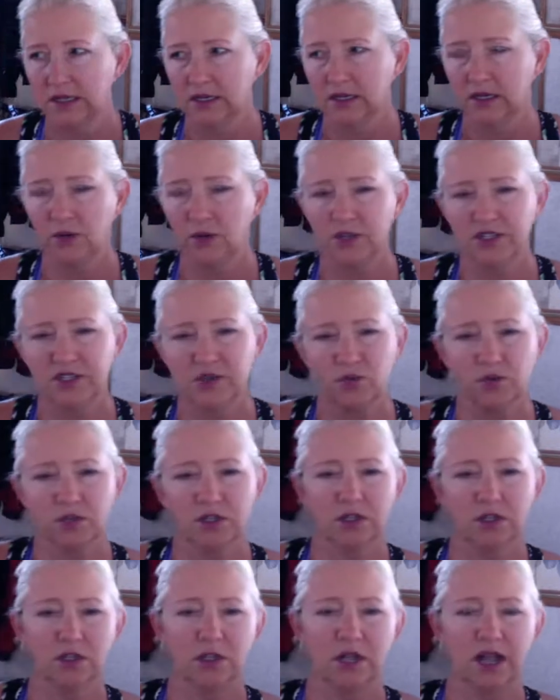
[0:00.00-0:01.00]

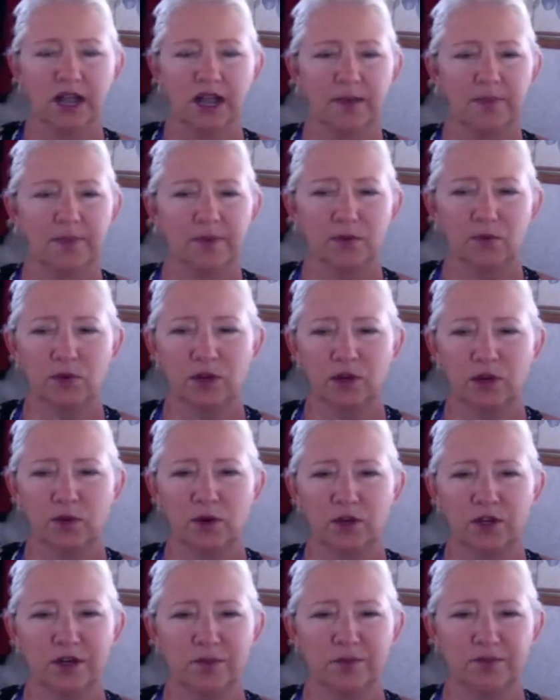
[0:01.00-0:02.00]
real happy when I
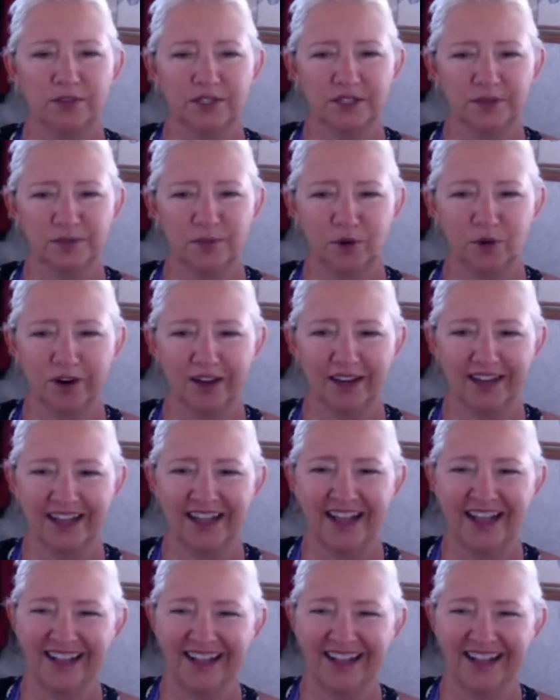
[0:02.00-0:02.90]
woke up this morning.